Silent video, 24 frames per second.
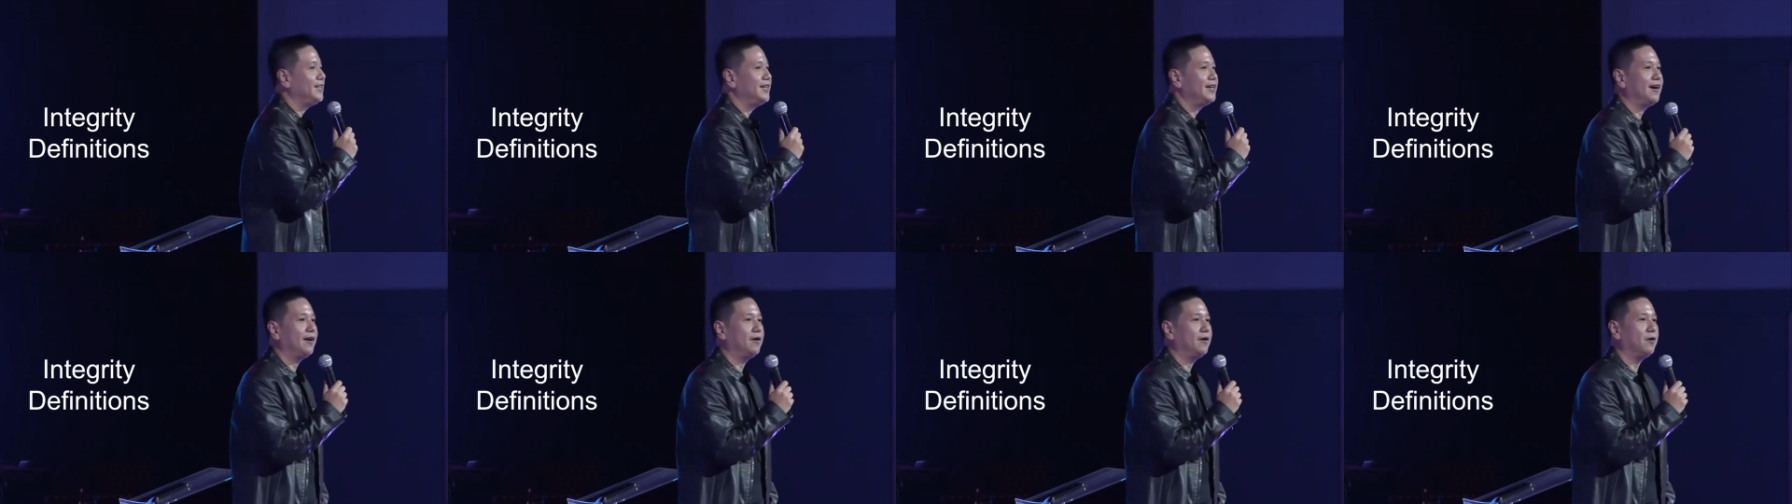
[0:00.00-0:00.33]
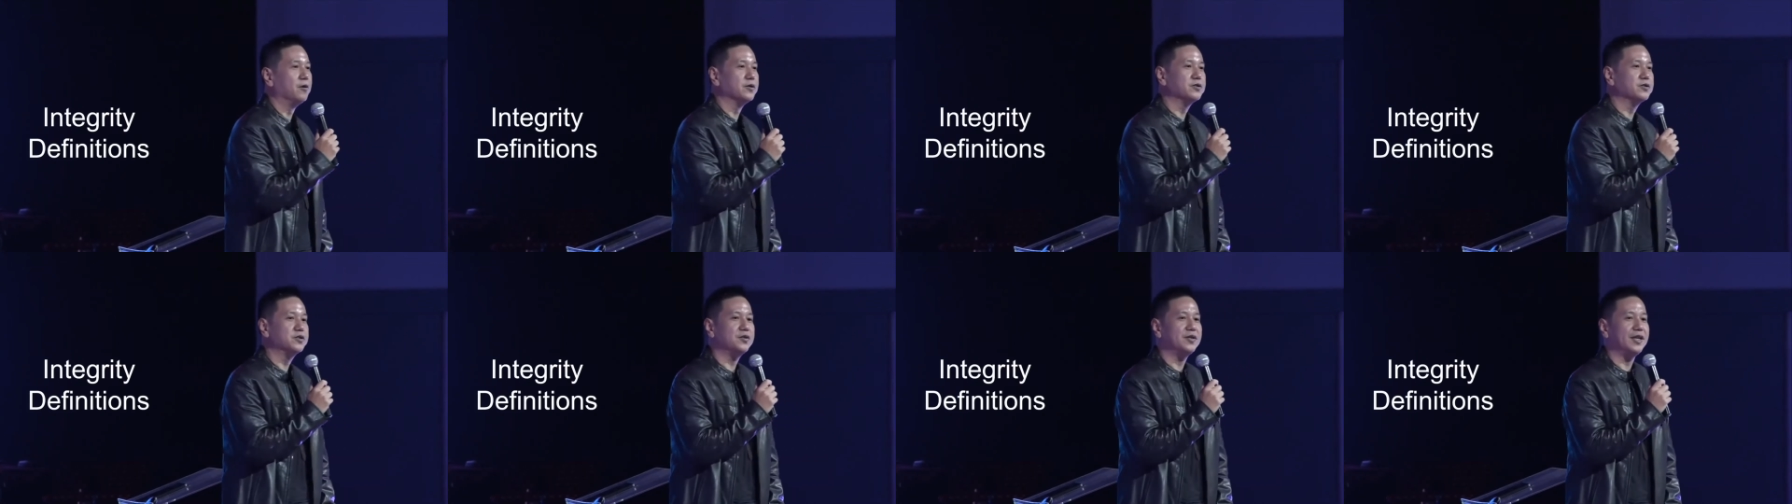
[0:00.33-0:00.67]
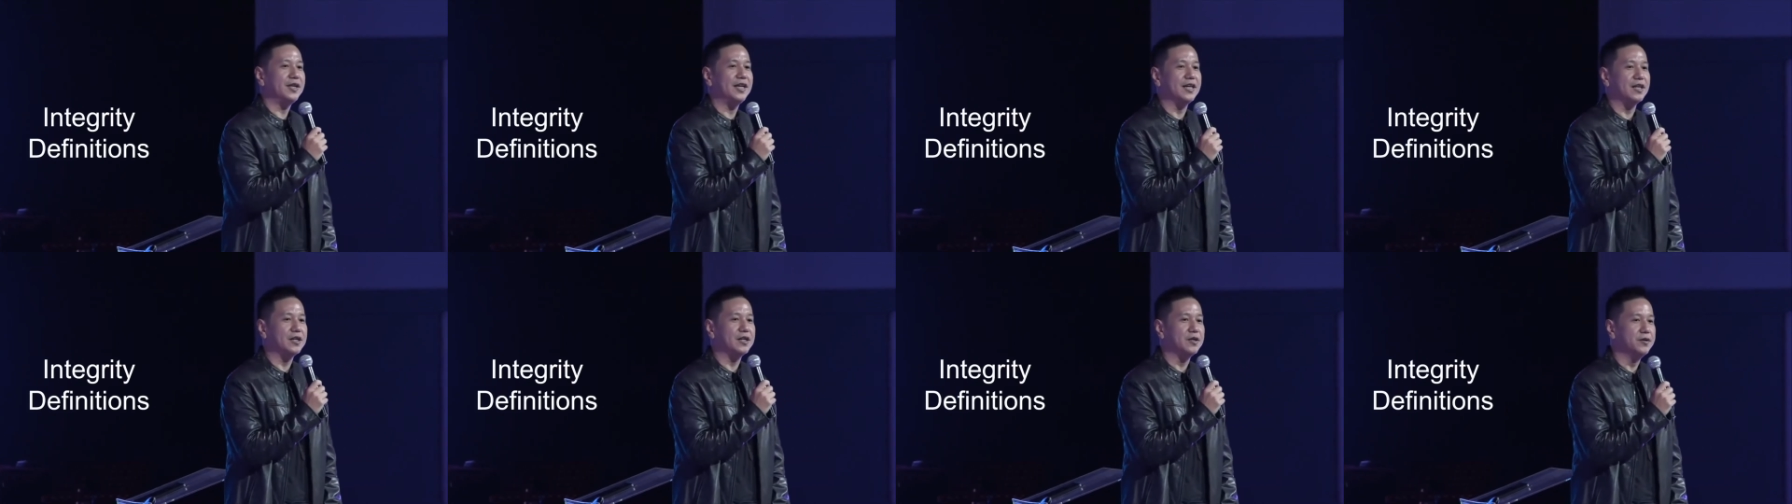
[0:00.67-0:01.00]
are also
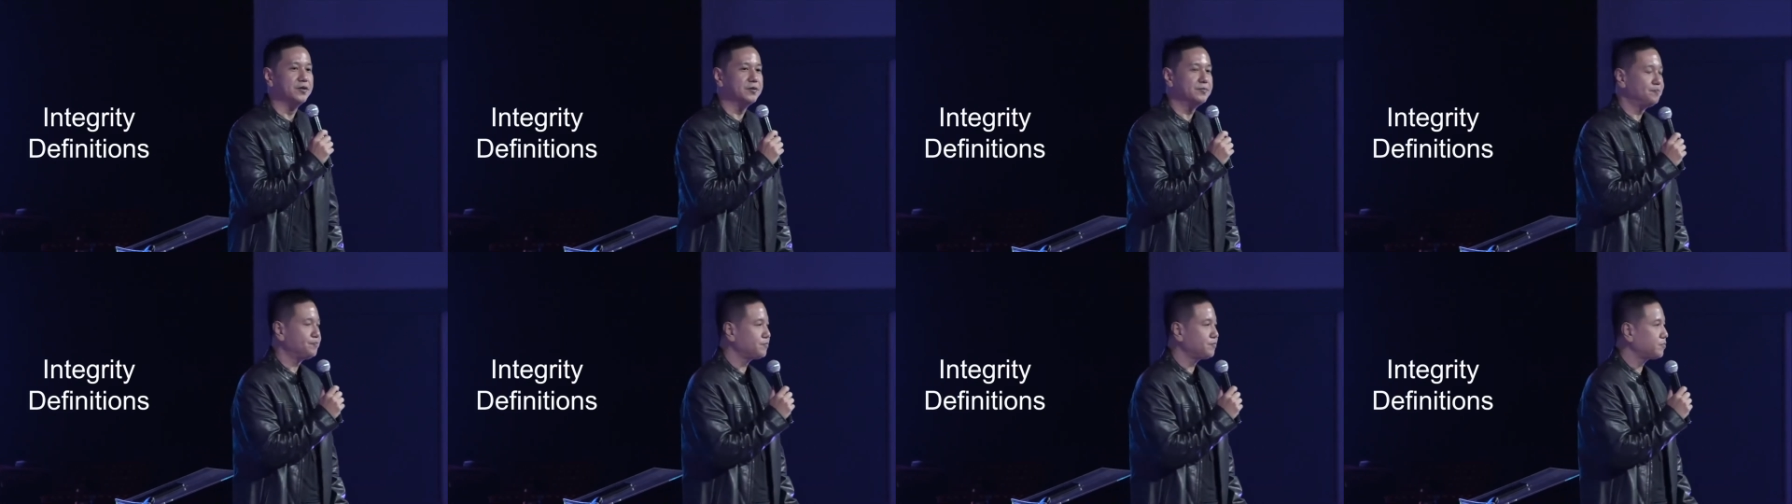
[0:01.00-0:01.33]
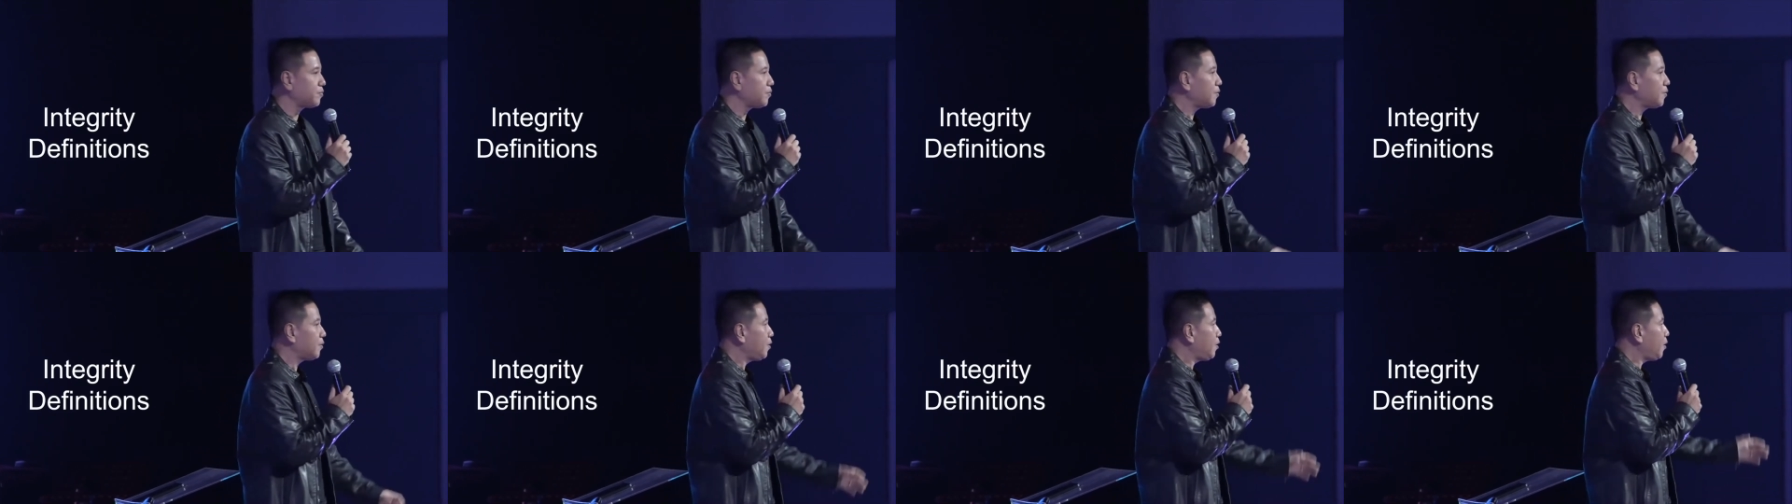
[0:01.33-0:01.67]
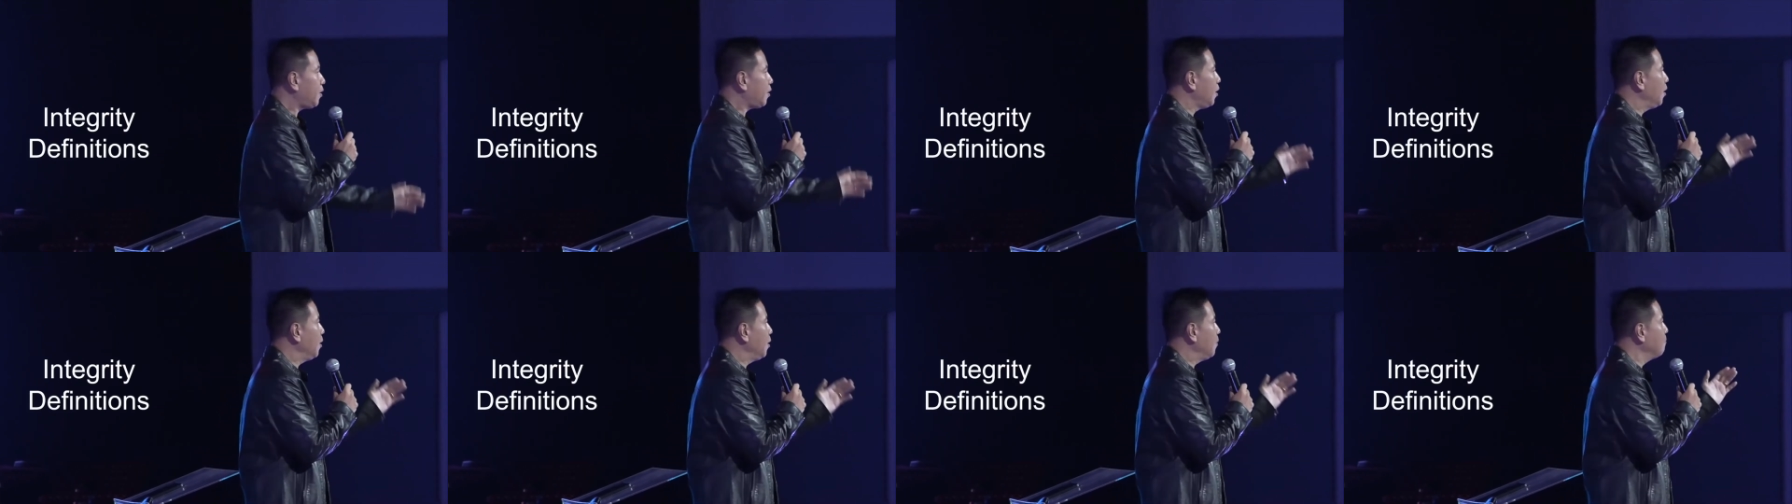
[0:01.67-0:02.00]
include
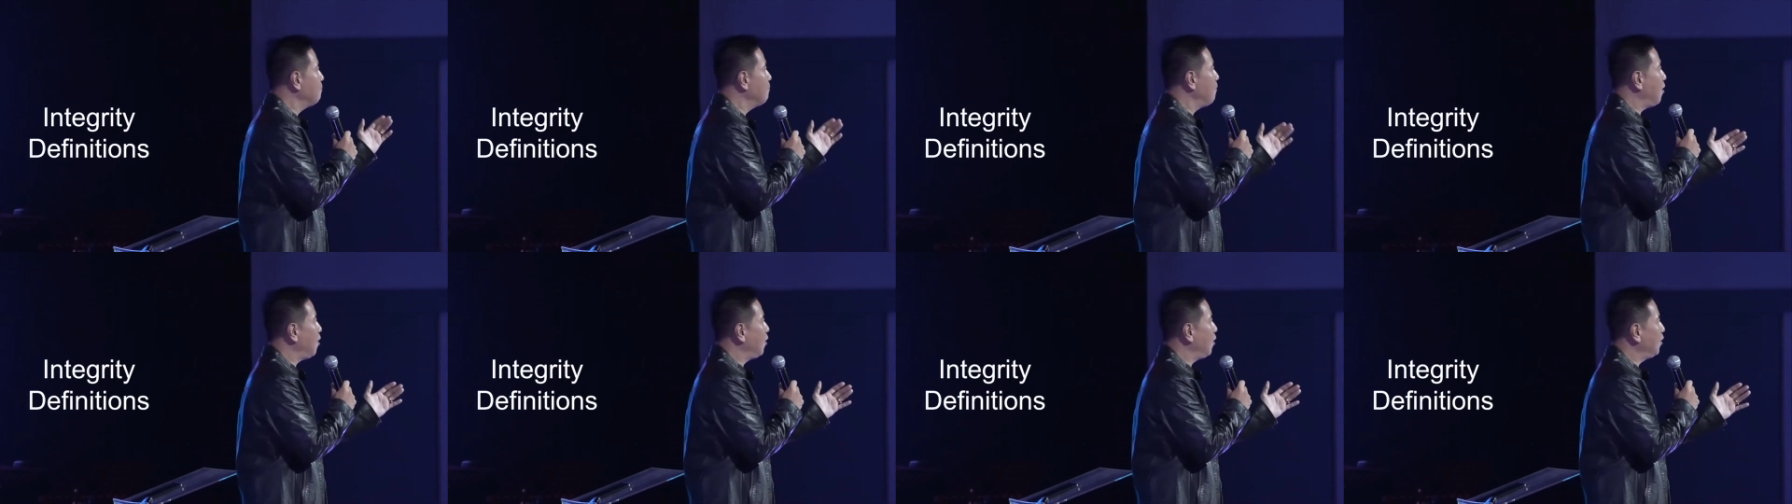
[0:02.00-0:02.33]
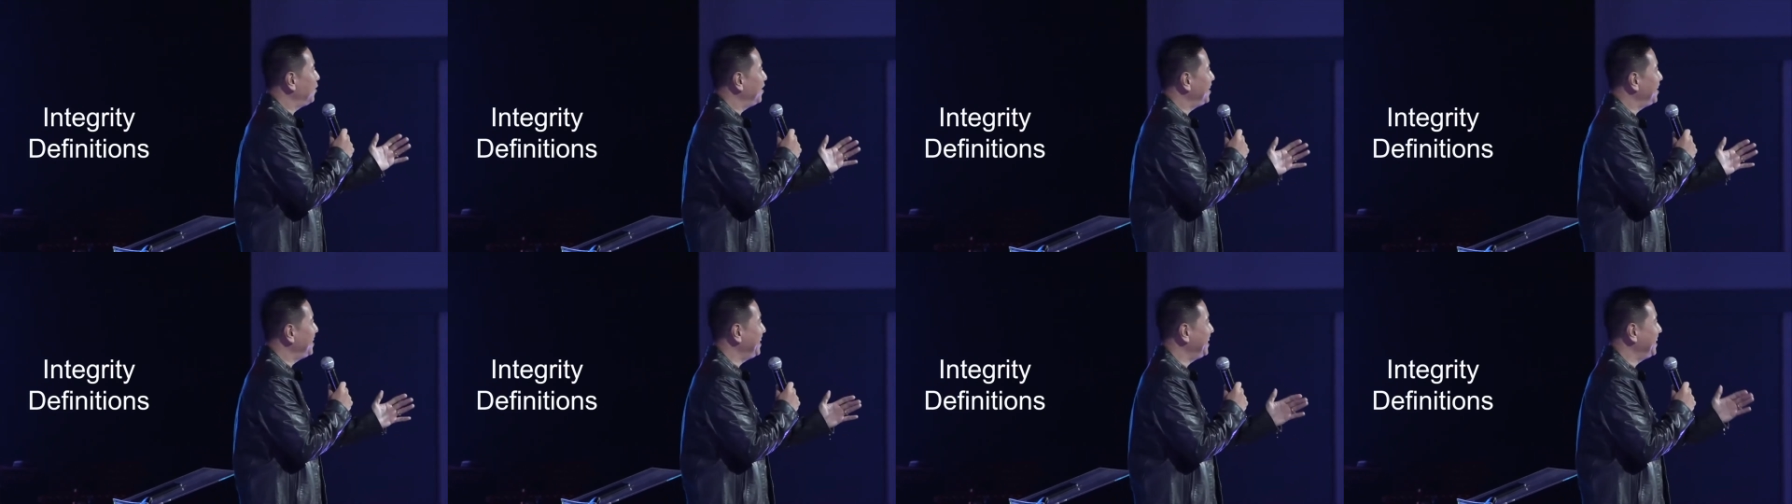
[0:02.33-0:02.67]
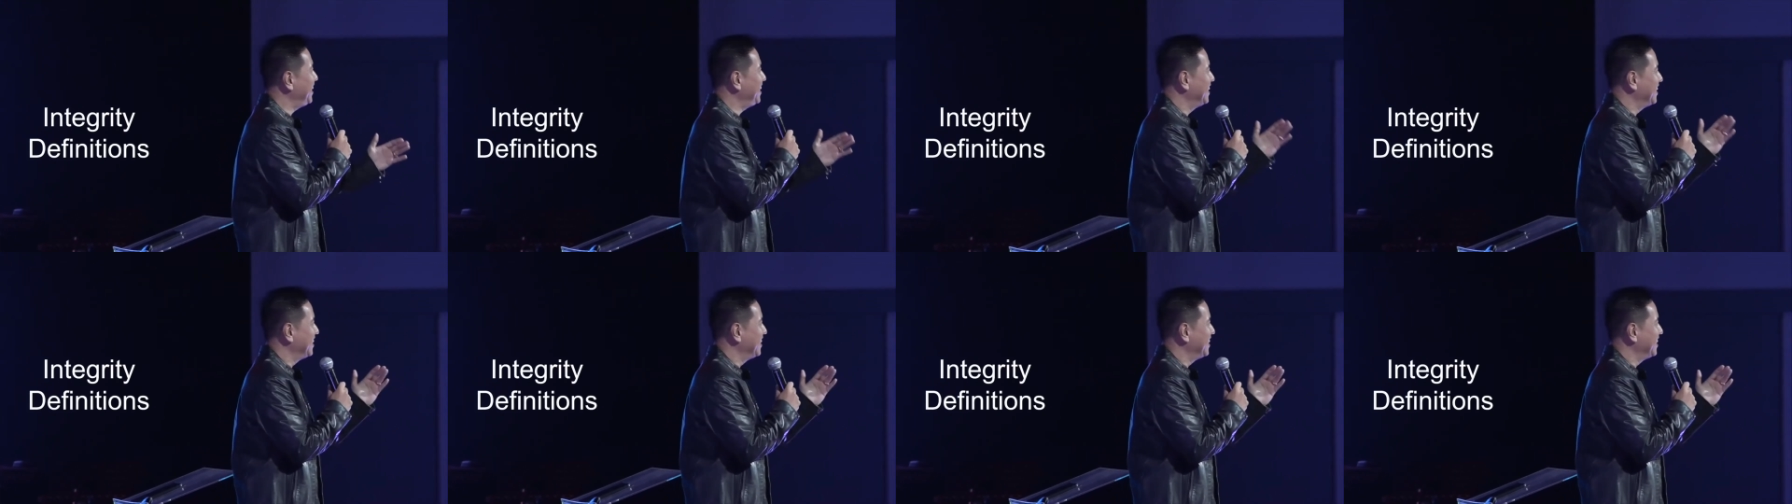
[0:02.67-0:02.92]
morally